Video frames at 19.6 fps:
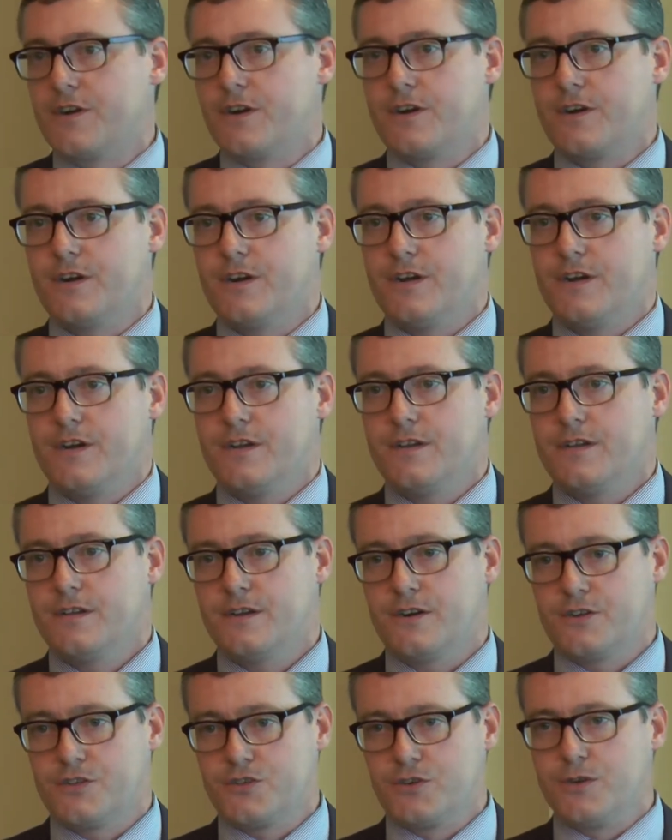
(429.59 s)

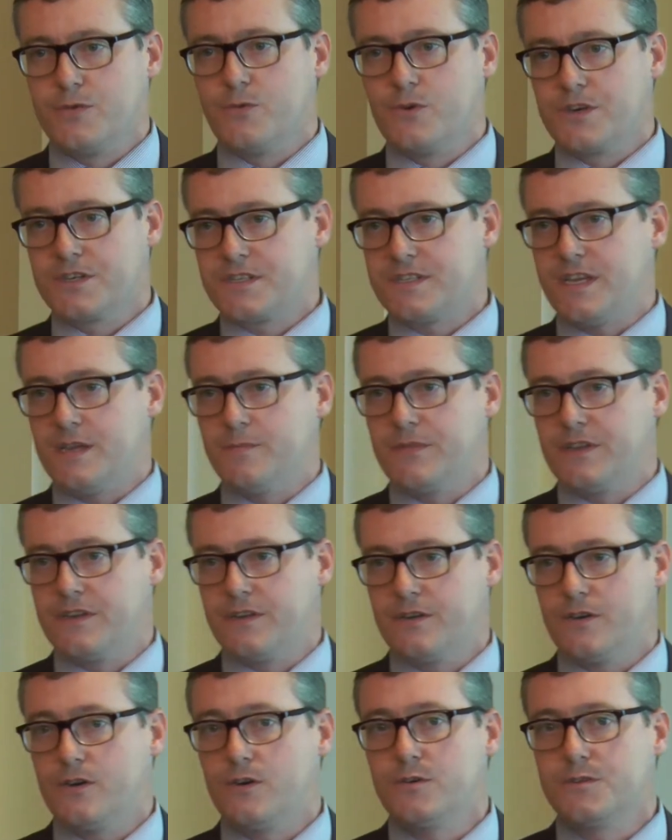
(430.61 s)
our joint work statement
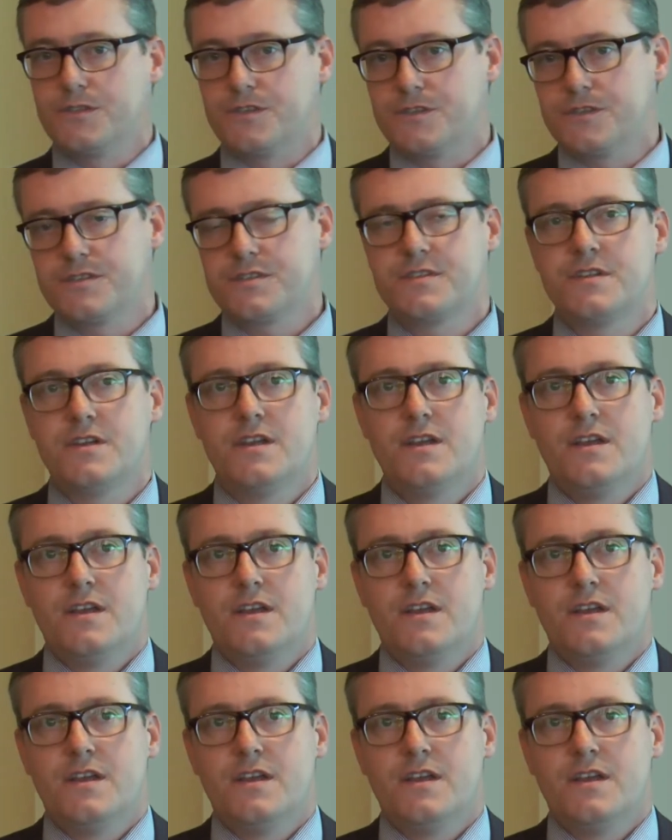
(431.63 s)
holders,